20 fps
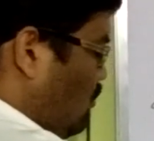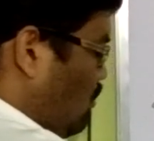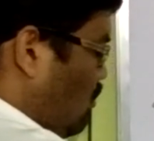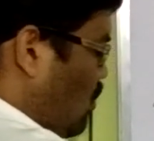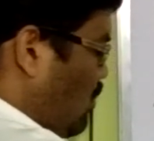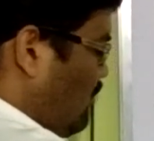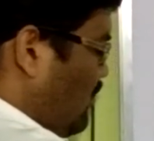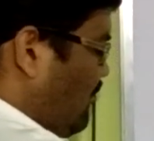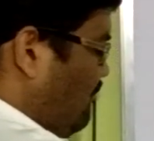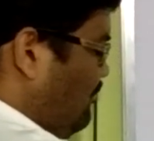
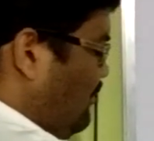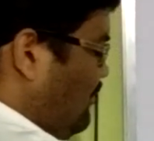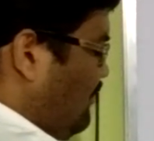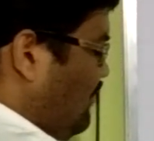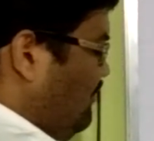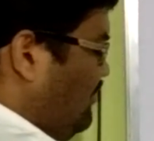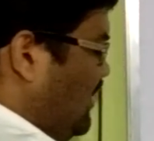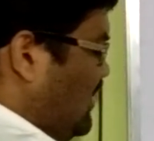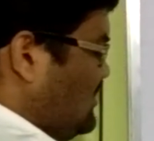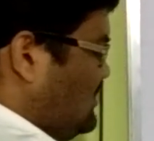
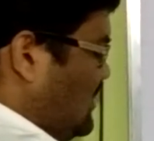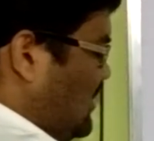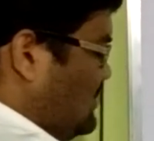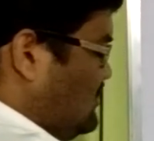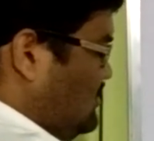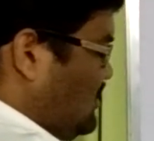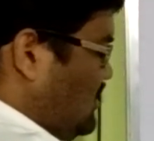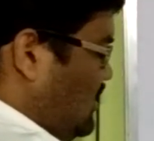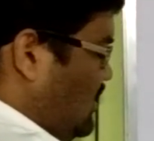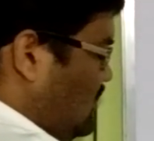If it is
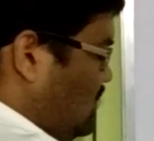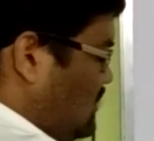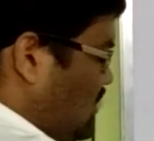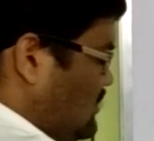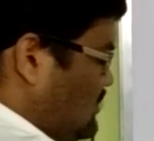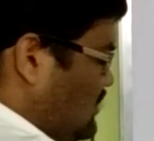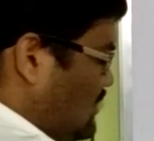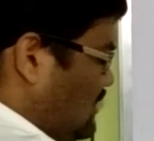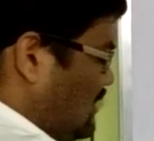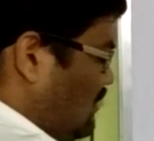succeeded,
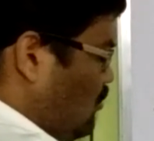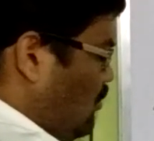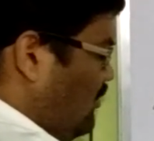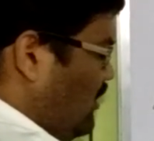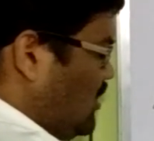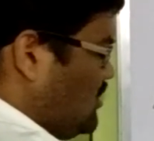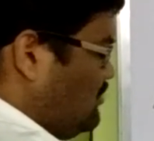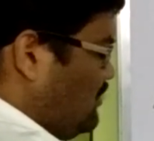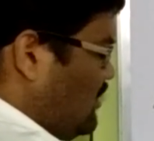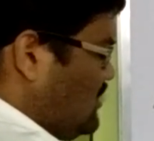the
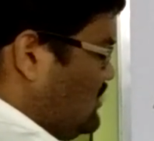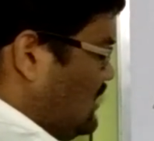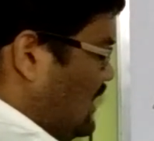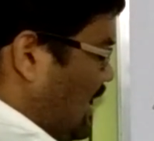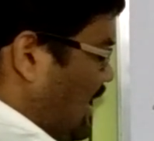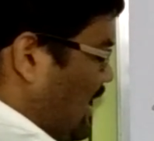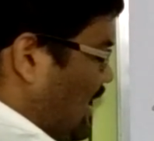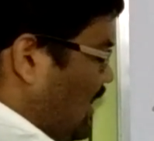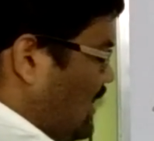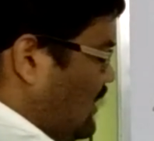ovulation is
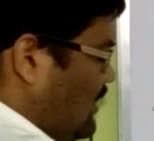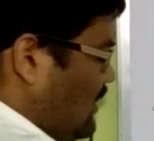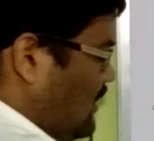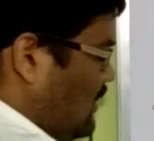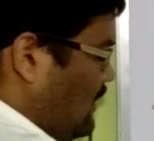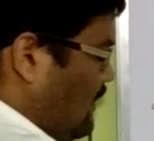egg.